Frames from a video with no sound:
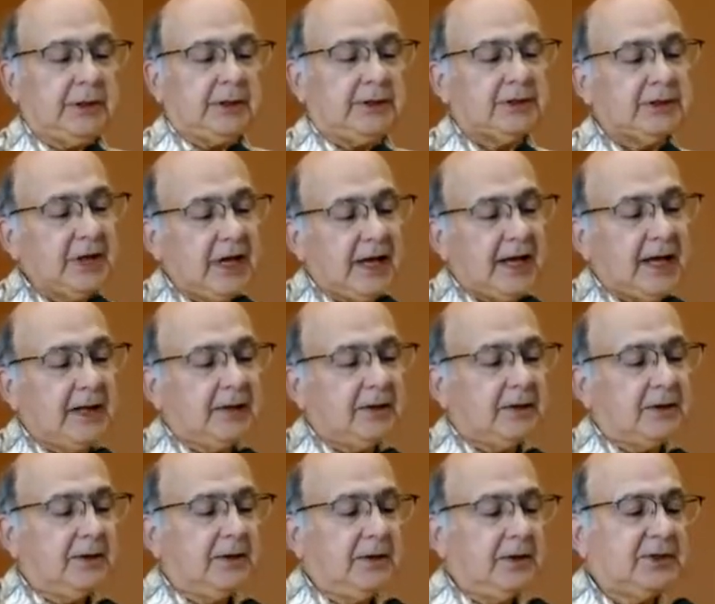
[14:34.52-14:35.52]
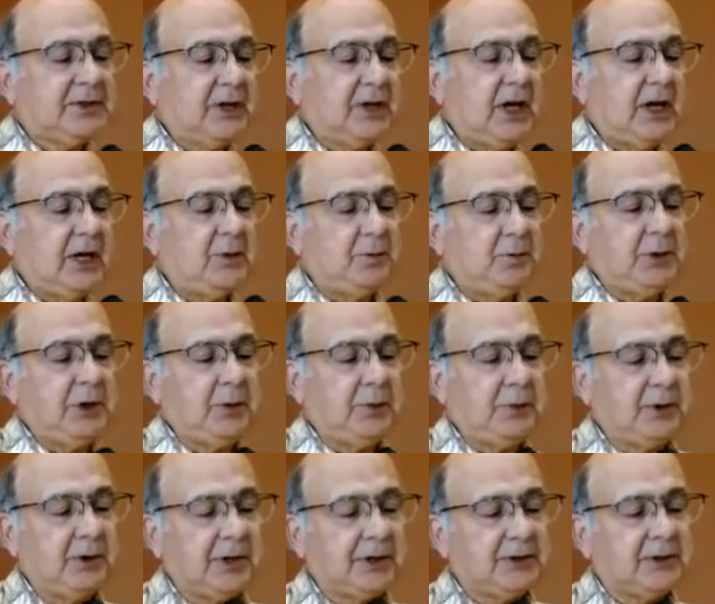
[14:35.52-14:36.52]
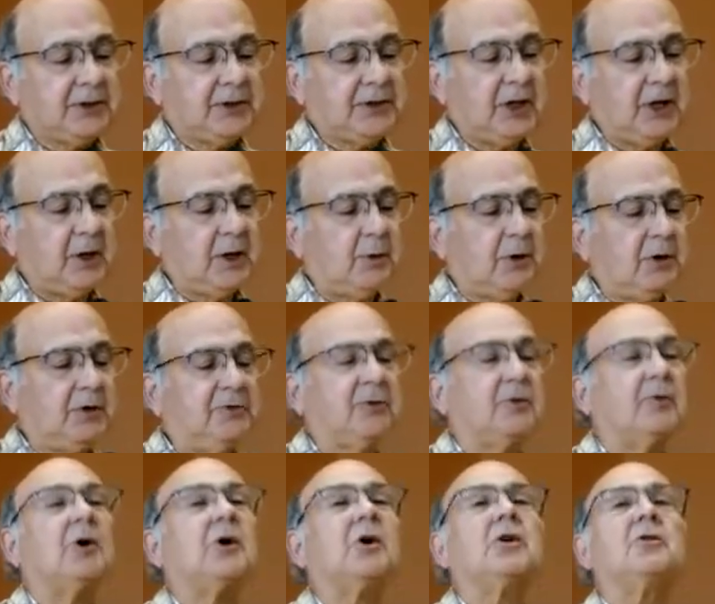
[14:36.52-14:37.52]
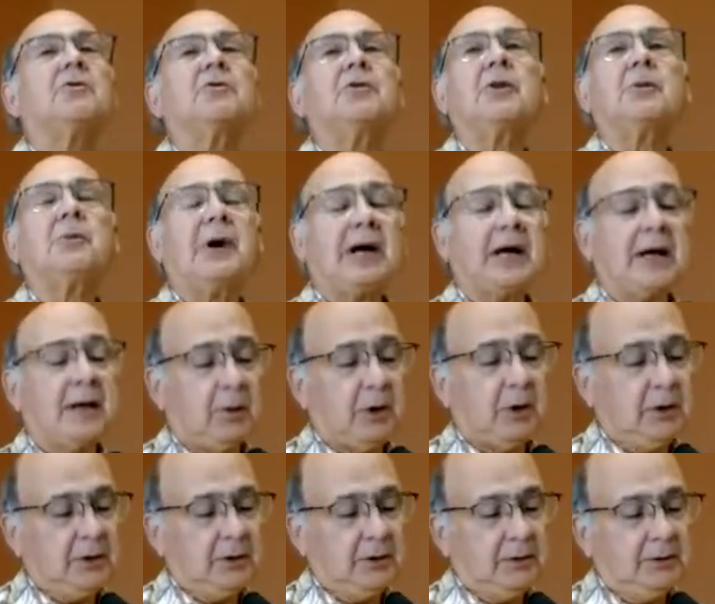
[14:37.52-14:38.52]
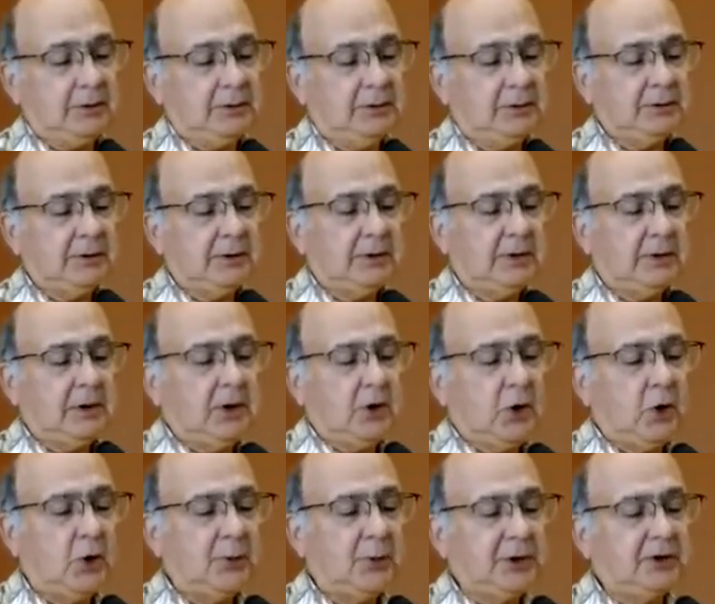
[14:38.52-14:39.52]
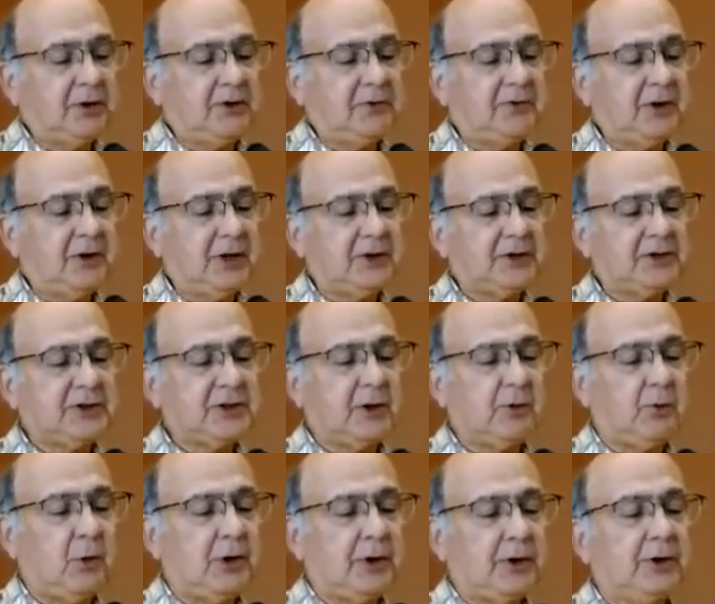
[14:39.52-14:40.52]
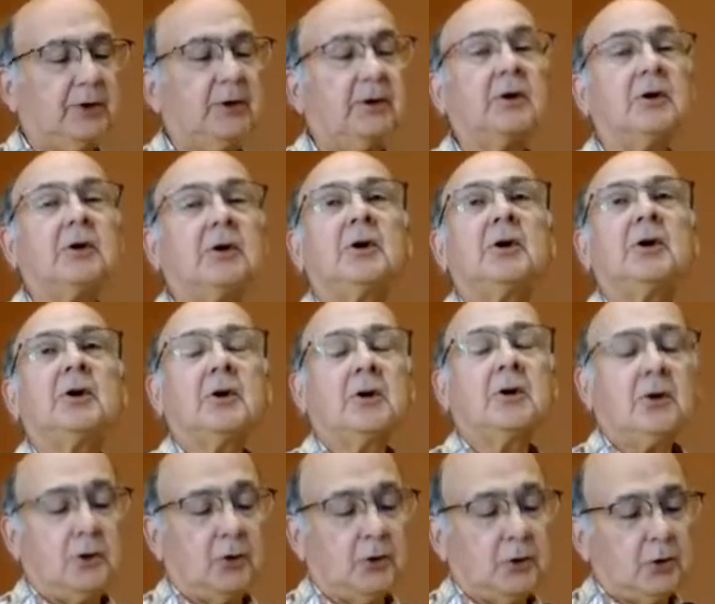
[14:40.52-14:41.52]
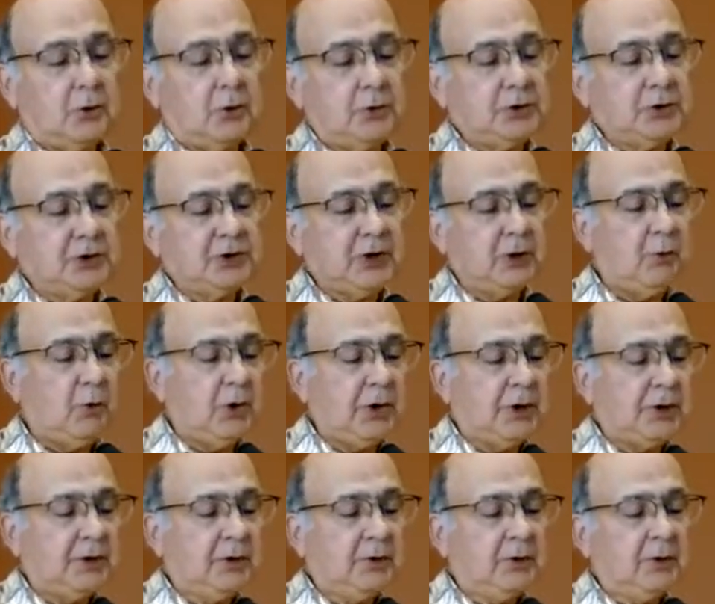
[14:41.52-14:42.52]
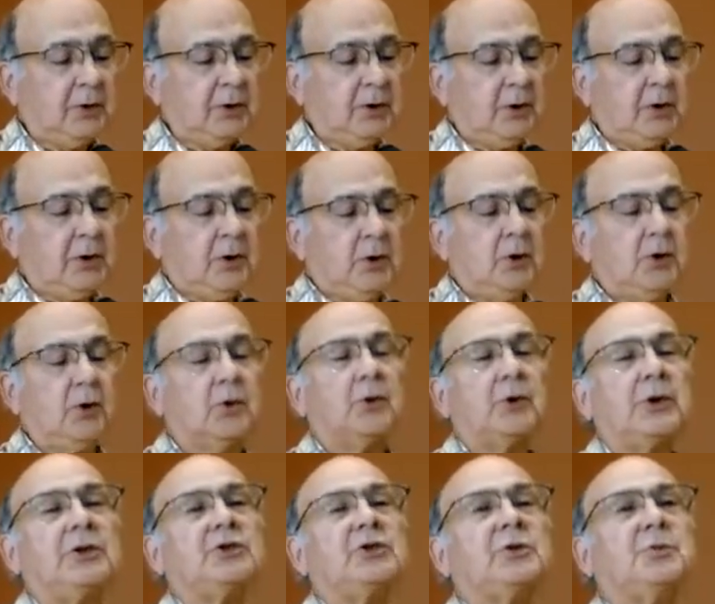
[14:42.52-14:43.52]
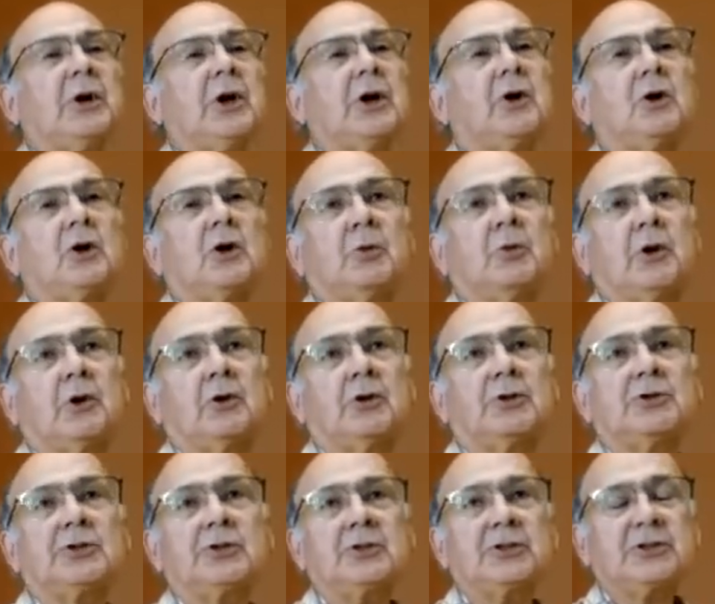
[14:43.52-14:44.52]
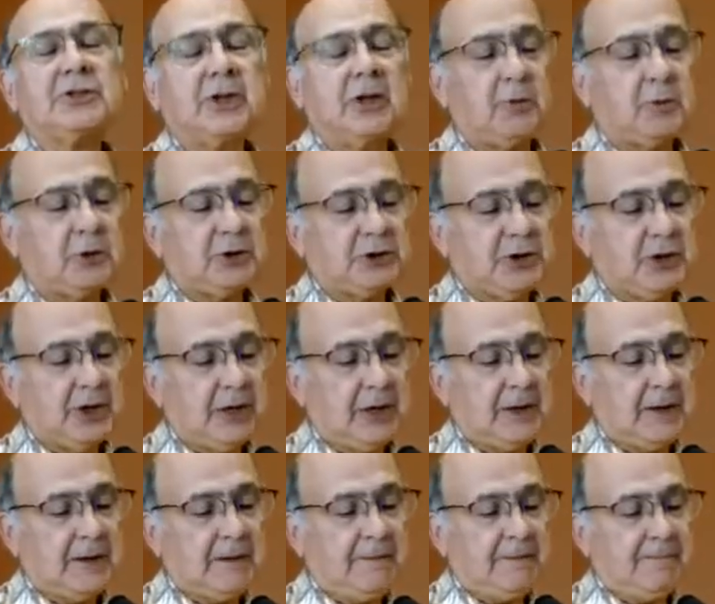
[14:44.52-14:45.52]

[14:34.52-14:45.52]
Tonight, it's eight people at the table from all over the Bible, hoping to find someone who knows someone who reads parables the same as they